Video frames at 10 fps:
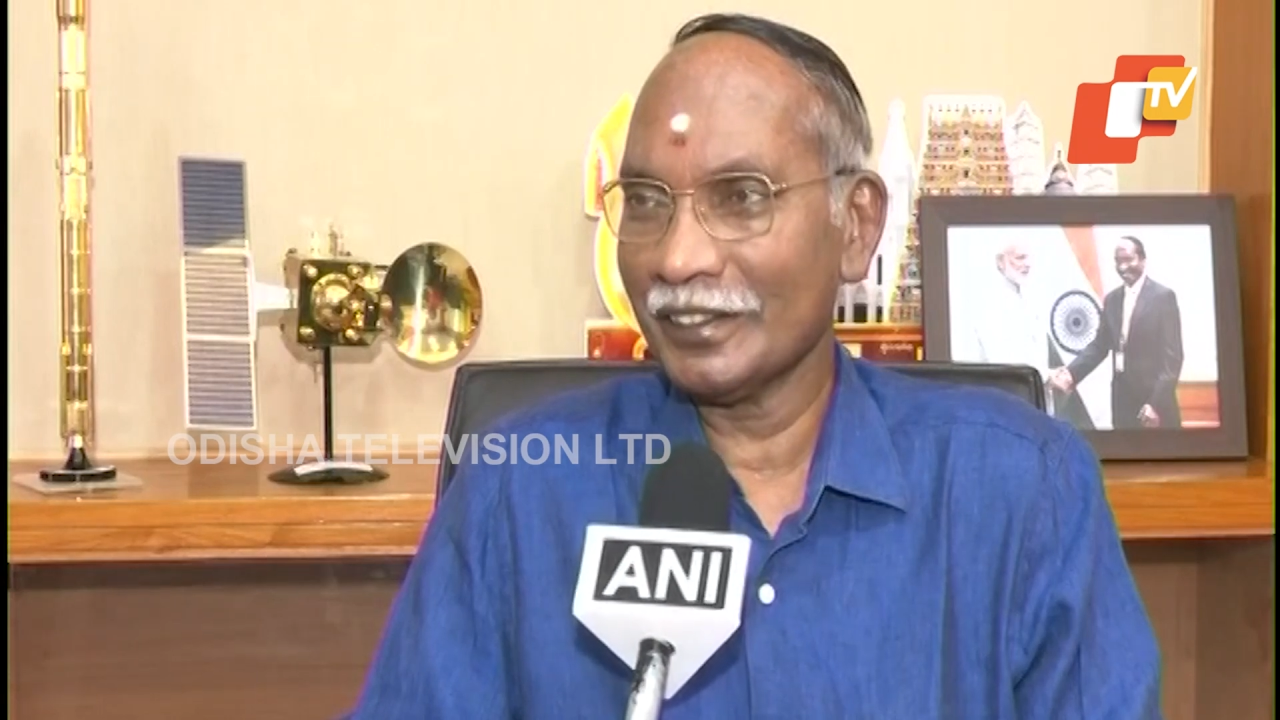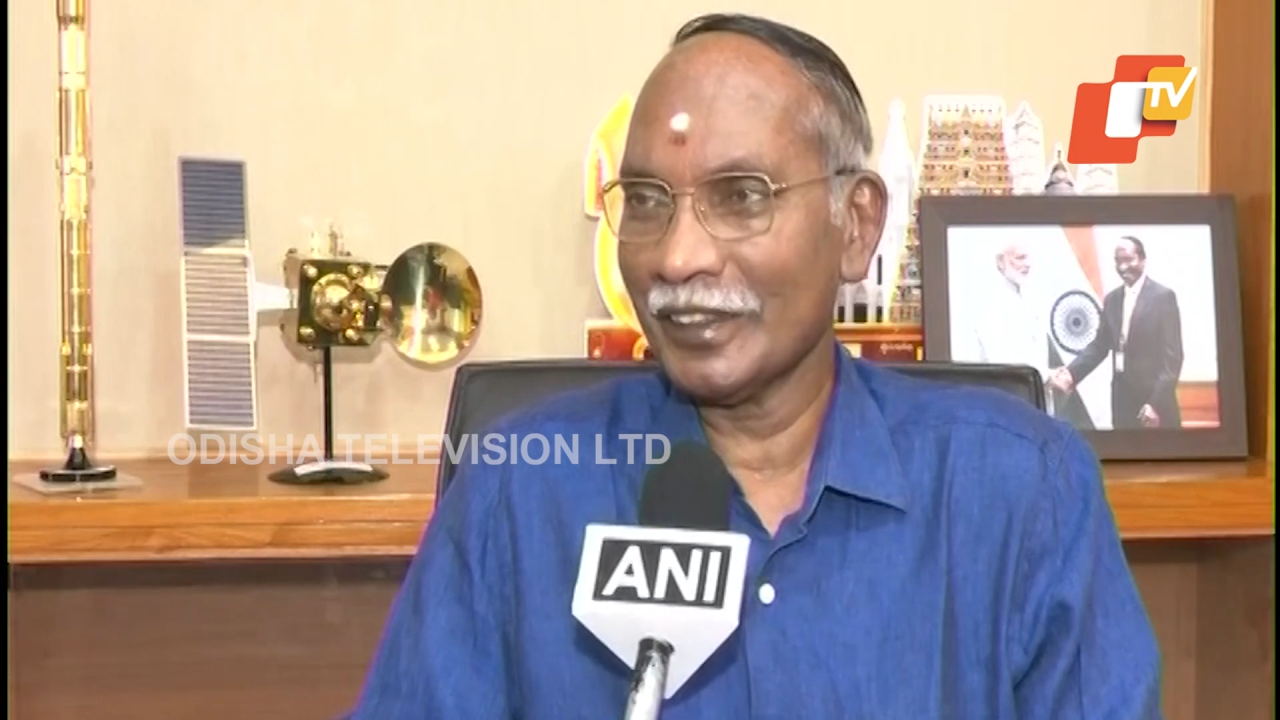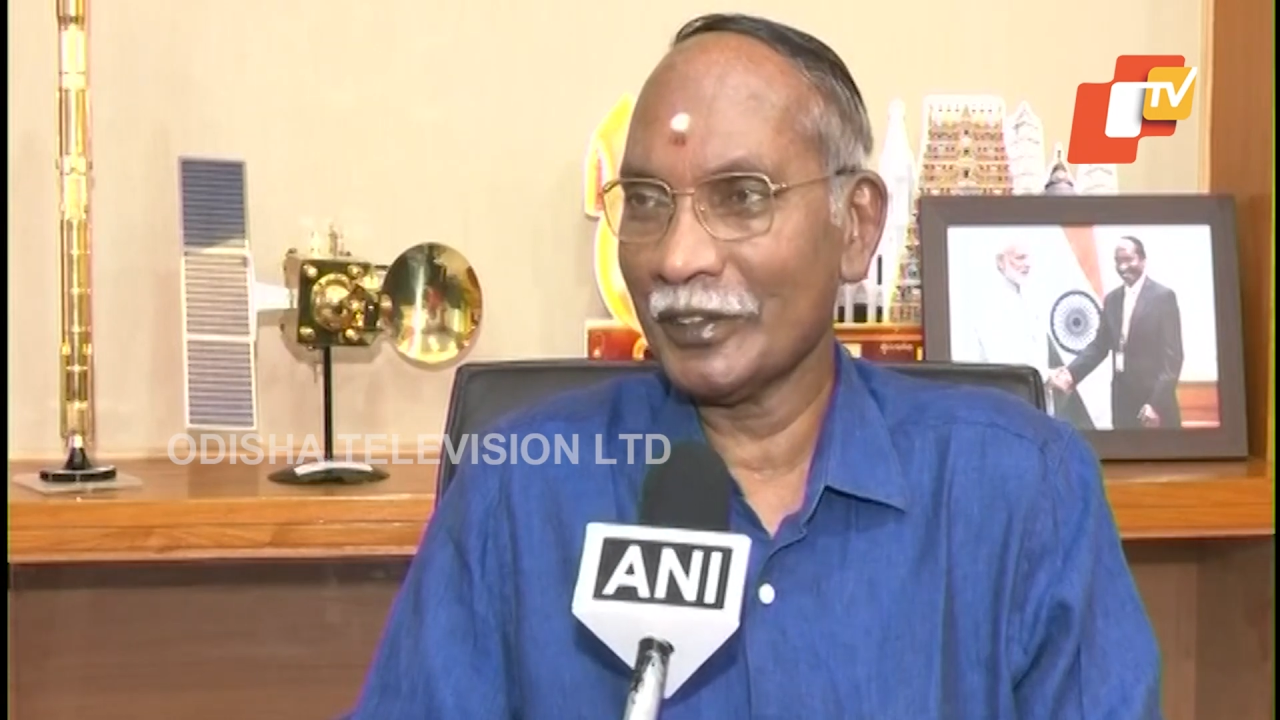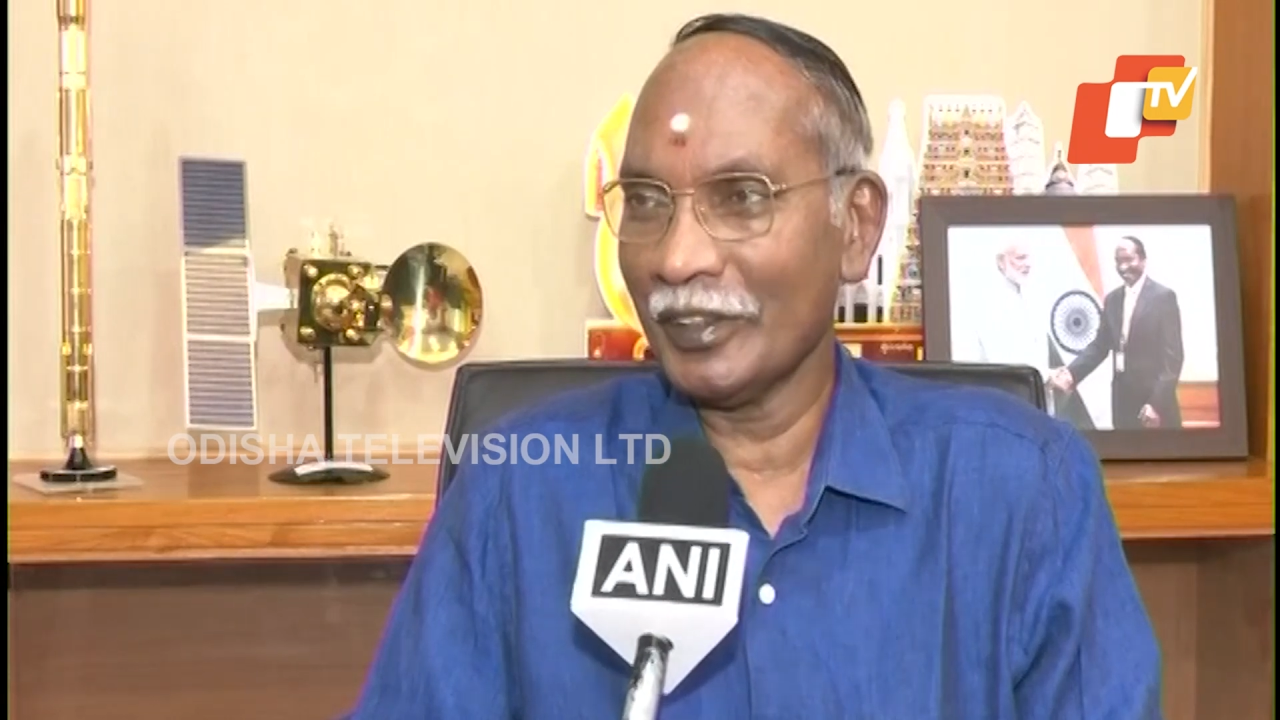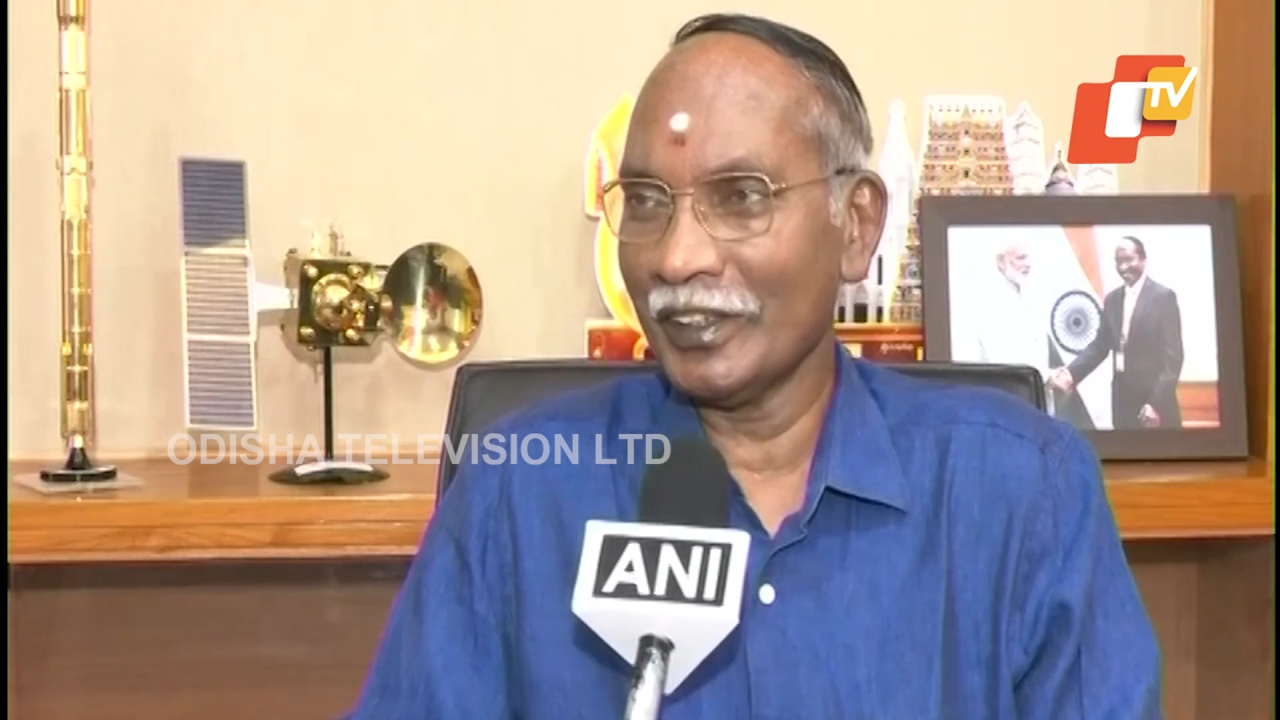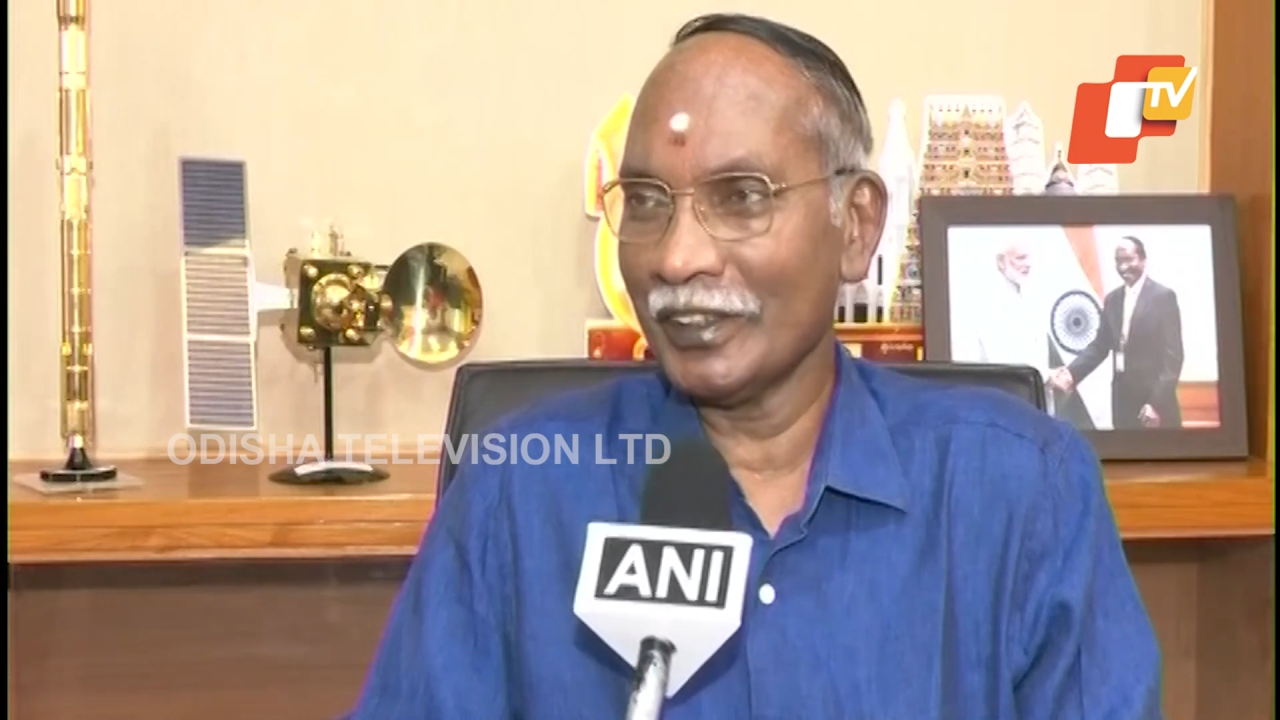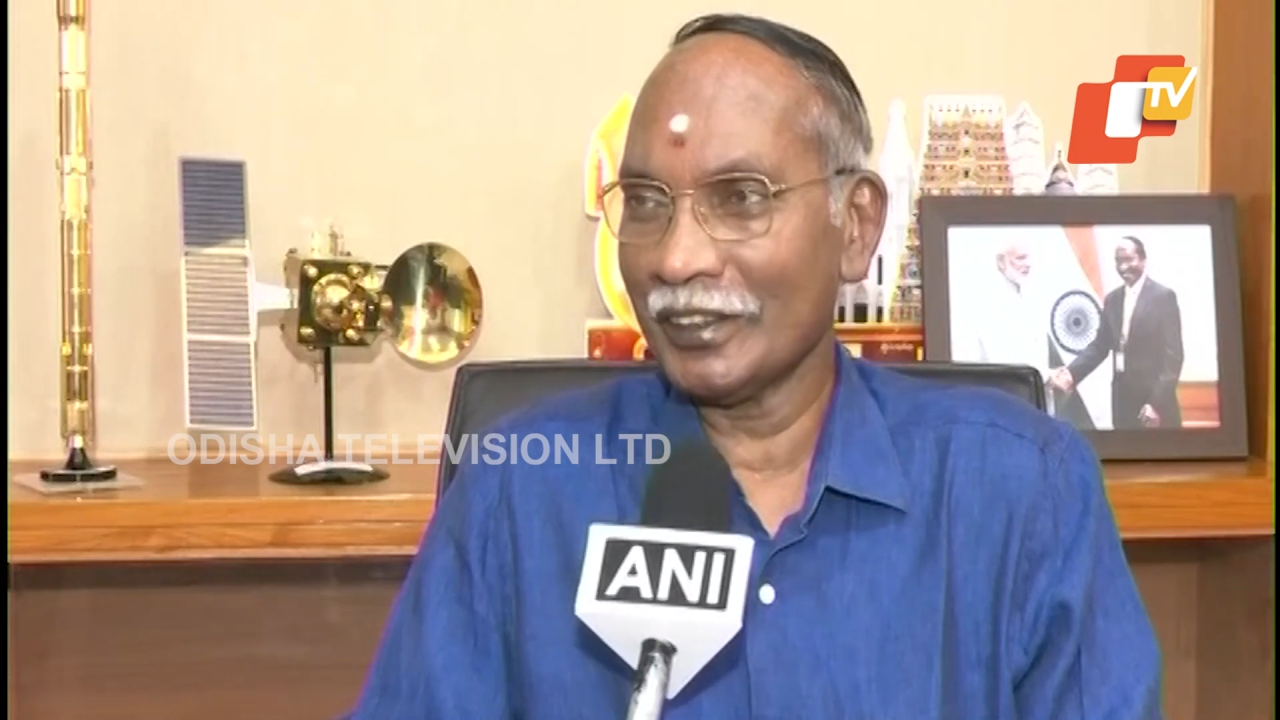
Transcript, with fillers: This one,